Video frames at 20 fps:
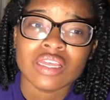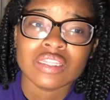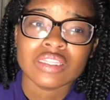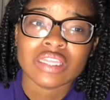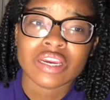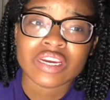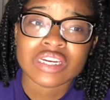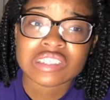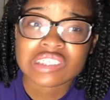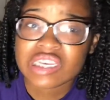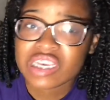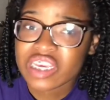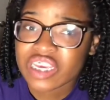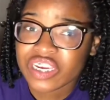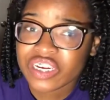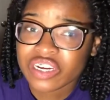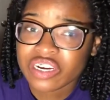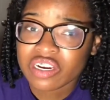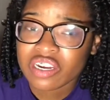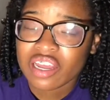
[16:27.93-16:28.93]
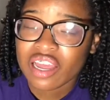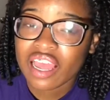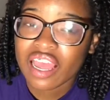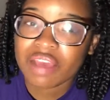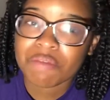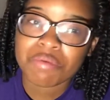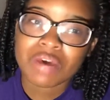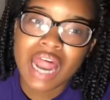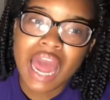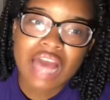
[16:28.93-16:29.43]
There is a cure,
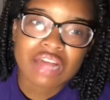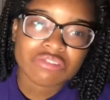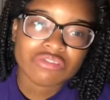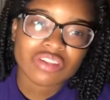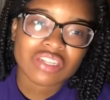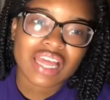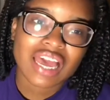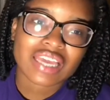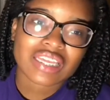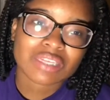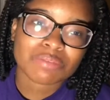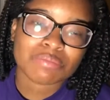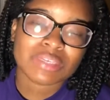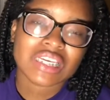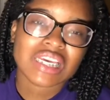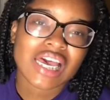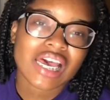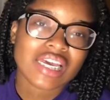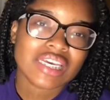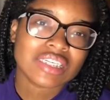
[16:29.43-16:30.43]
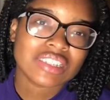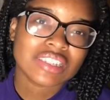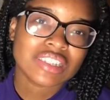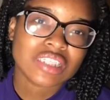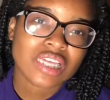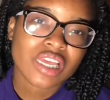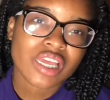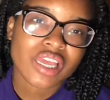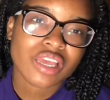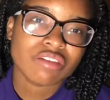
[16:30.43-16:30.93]
but I feel like,
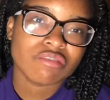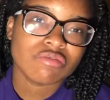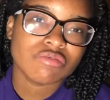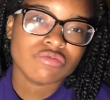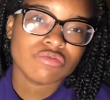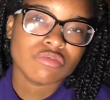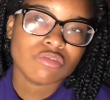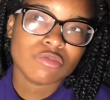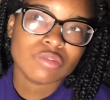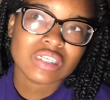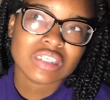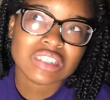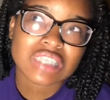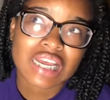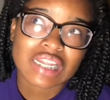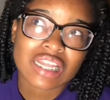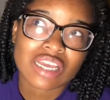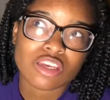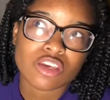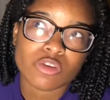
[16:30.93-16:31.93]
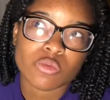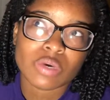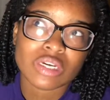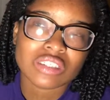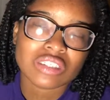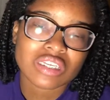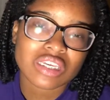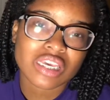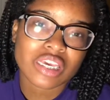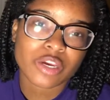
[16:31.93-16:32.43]
because if you decide that you
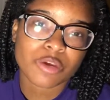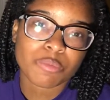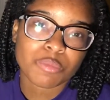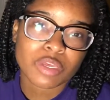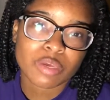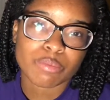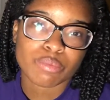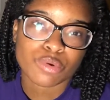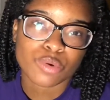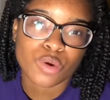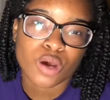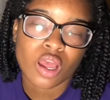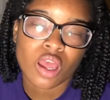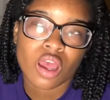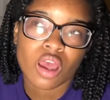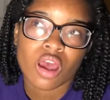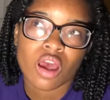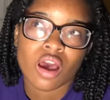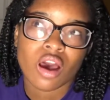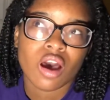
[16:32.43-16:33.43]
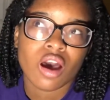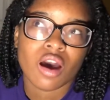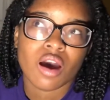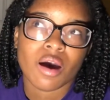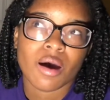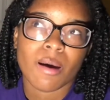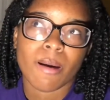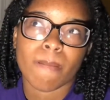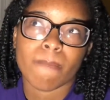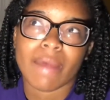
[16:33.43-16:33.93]
want to cure people
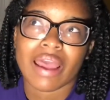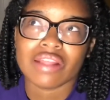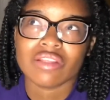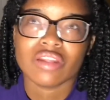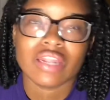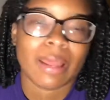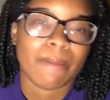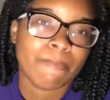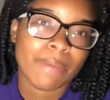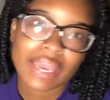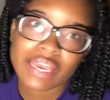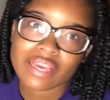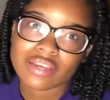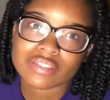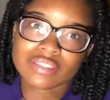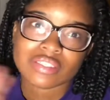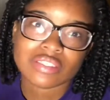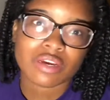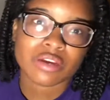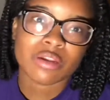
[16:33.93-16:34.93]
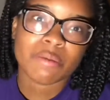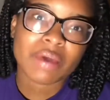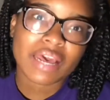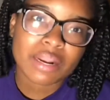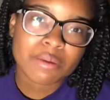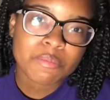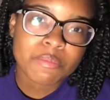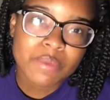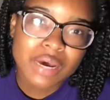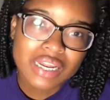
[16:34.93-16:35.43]
after they pay a certain
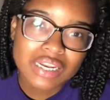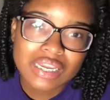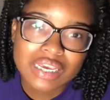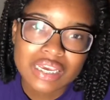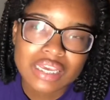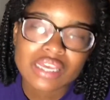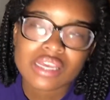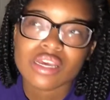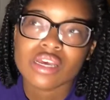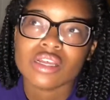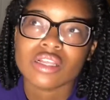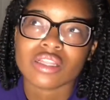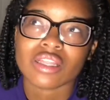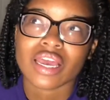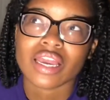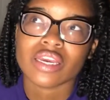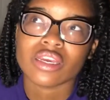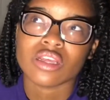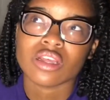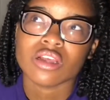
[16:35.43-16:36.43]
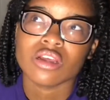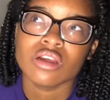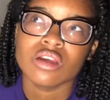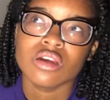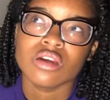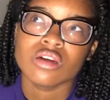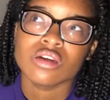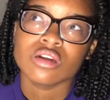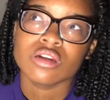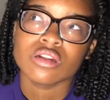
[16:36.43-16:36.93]
amount of money, like,
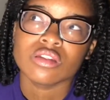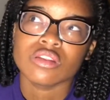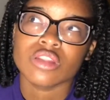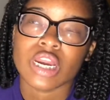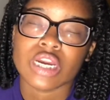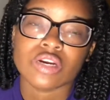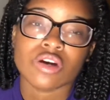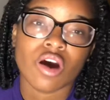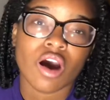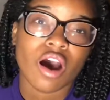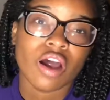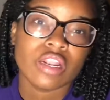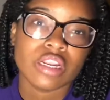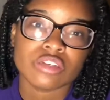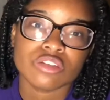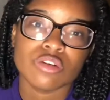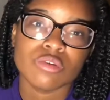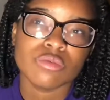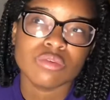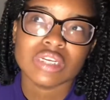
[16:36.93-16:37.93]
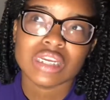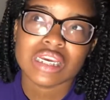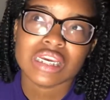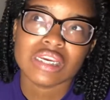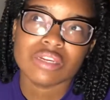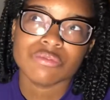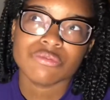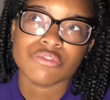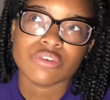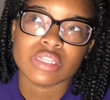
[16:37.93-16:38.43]
they're gone. There's no
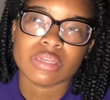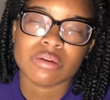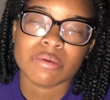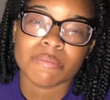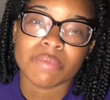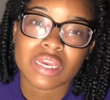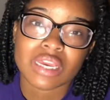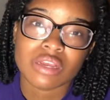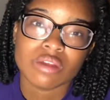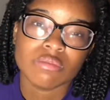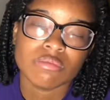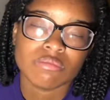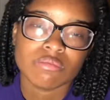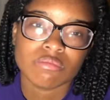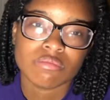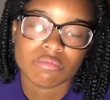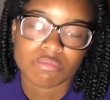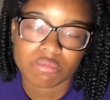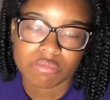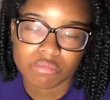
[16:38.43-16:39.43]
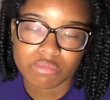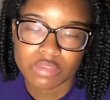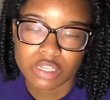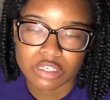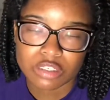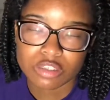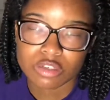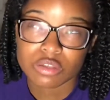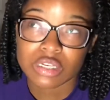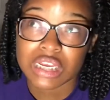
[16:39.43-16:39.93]
need for them to be.
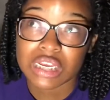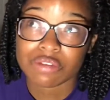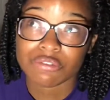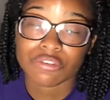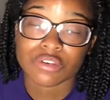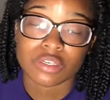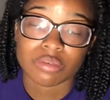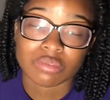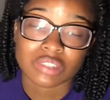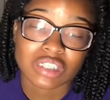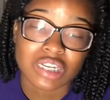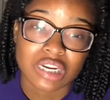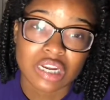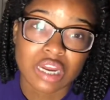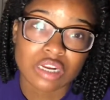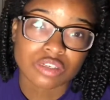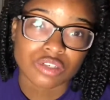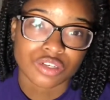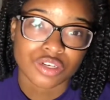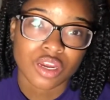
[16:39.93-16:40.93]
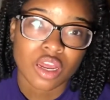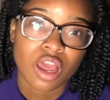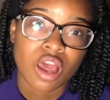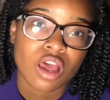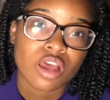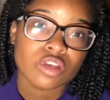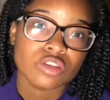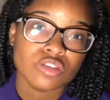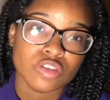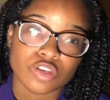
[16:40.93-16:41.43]
There's no need for them to see a doctor.
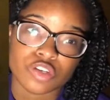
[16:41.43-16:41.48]
So